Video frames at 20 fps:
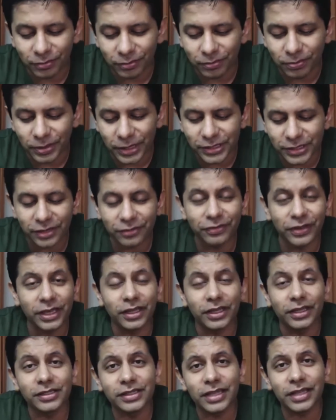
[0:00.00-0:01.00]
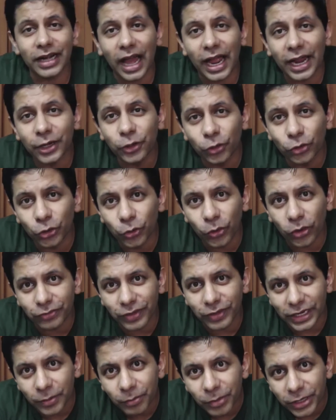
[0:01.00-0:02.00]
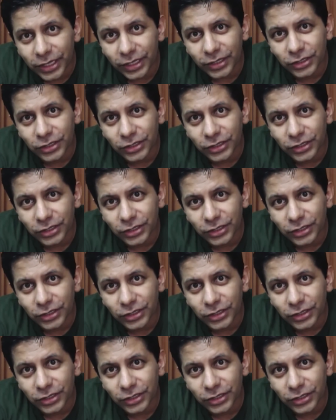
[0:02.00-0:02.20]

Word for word: basic thing is that I don't know of anybody